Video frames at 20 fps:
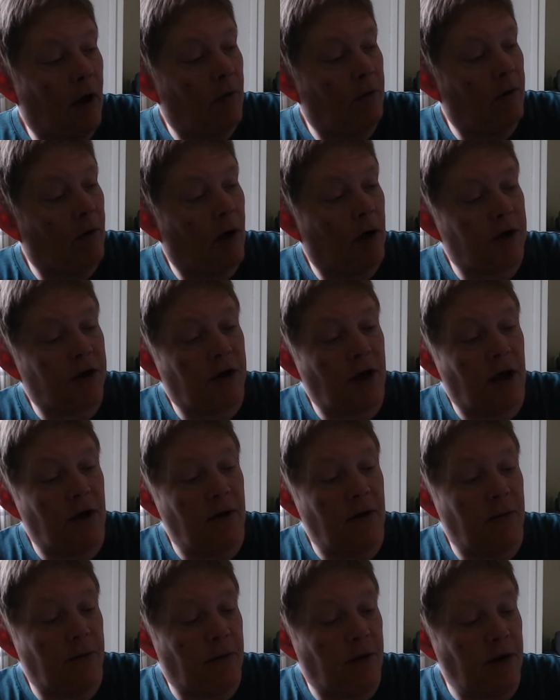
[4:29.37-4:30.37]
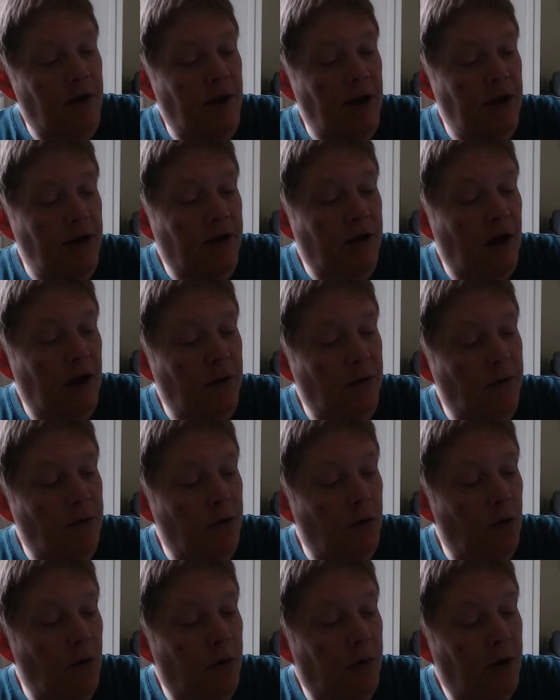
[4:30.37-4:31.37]
I set the details
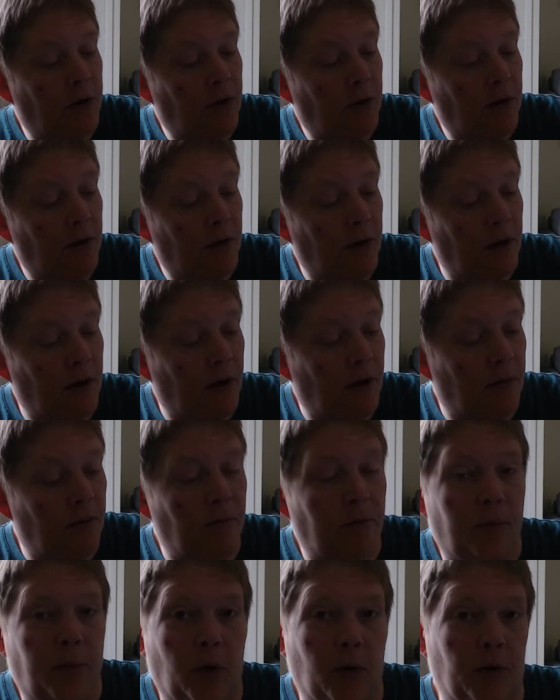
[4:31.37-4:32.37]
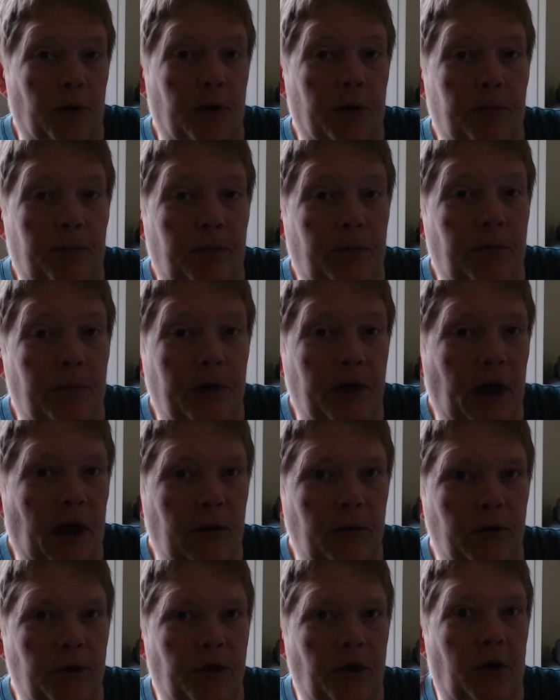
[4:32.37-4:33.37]
up, put the,
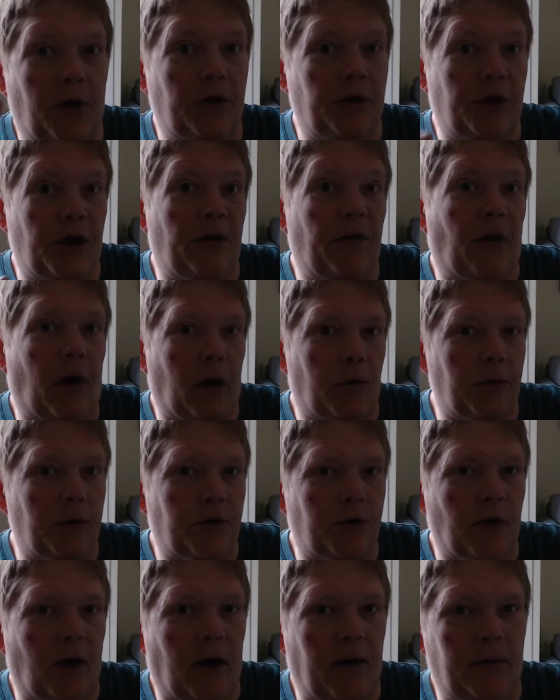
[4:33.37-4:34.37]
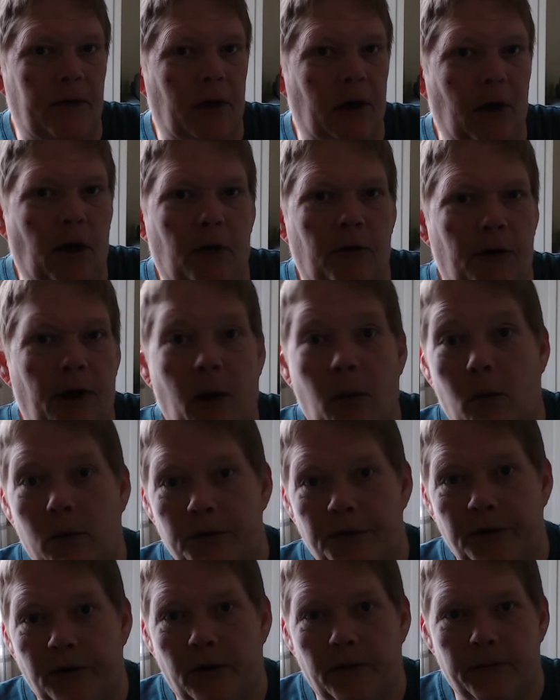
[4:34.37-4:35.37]
as if I was driving a lorry. I
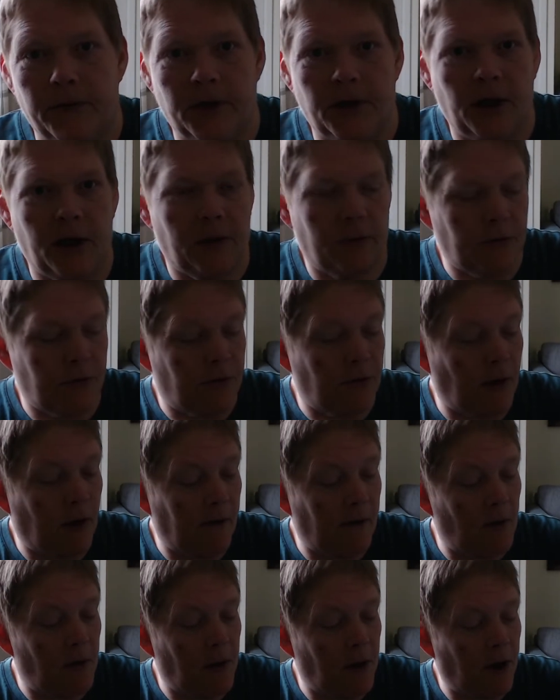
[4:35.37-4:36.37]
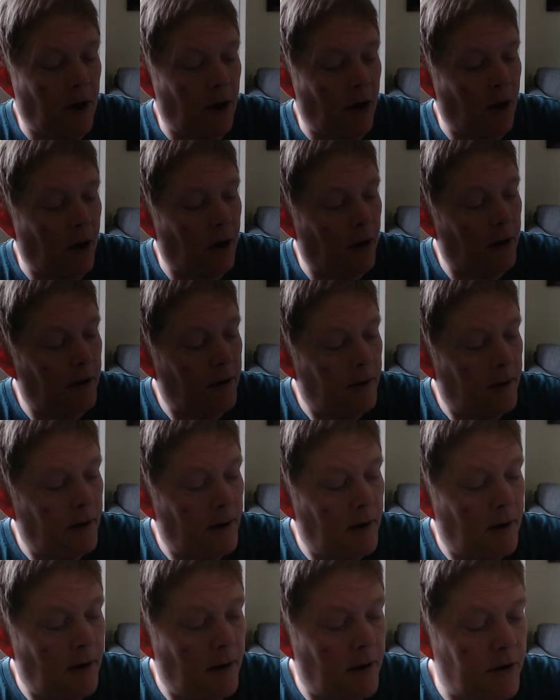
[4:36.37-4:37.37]
wasn't, obviously, I was driving my car.
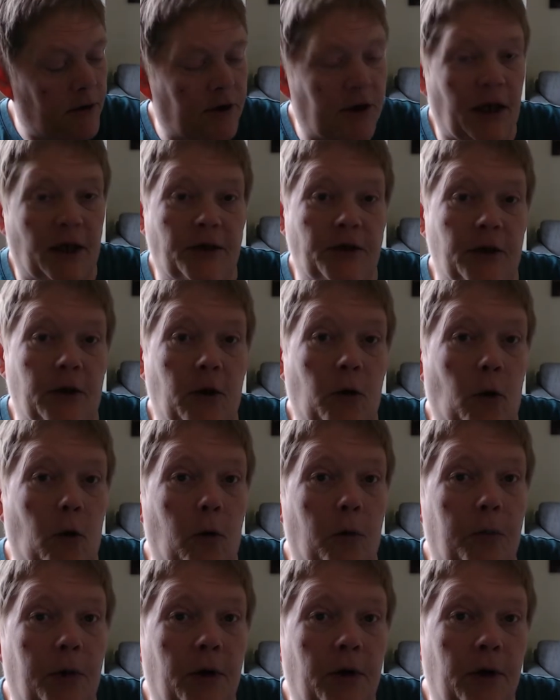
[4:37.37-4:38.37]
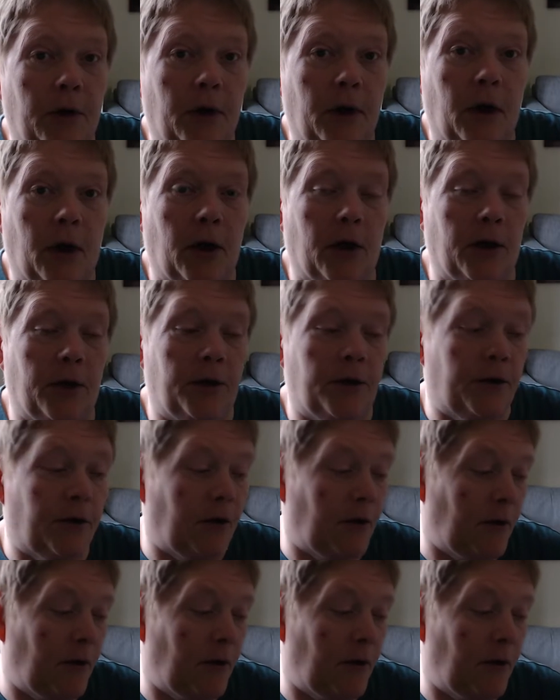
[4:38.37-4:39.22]
Set it up and